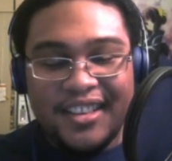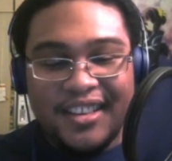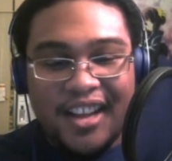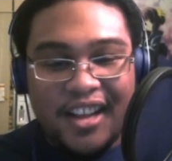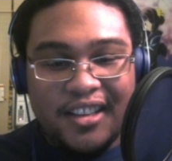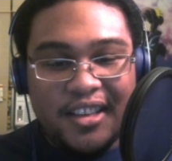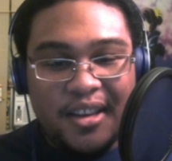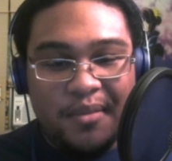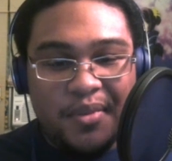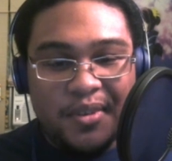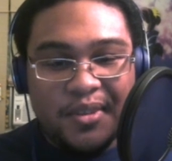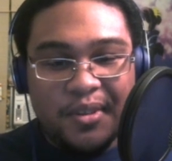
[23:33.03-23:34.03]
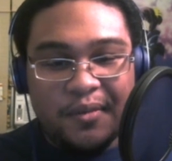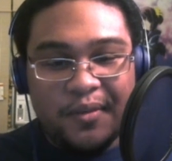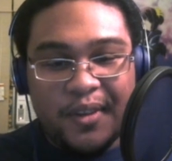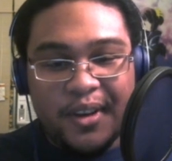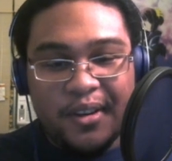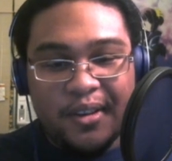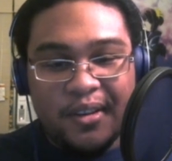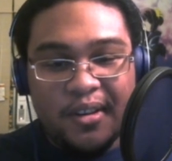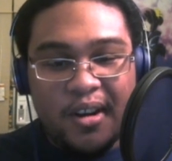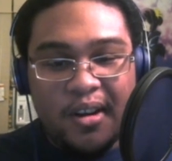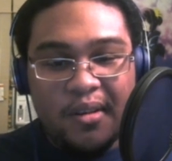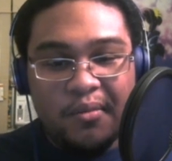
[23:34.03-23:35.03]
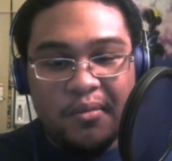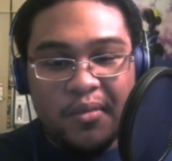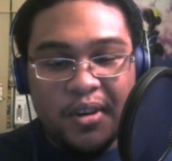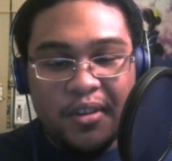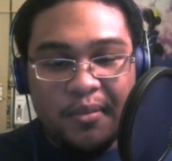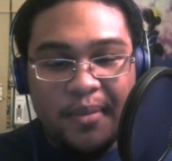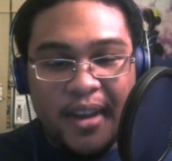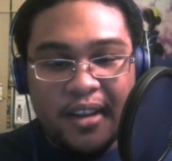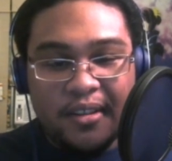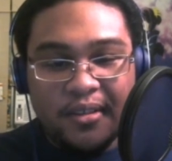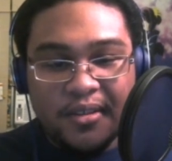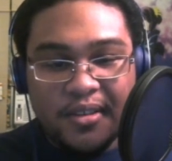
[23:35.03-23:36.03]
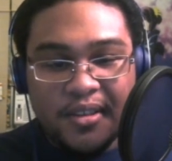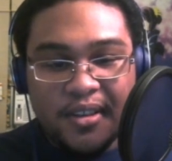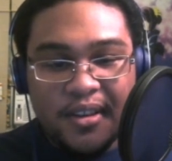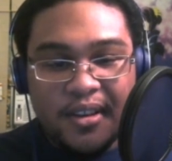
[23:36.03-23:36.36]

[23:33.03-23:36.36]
Natsuki puts her finger on one of the panels.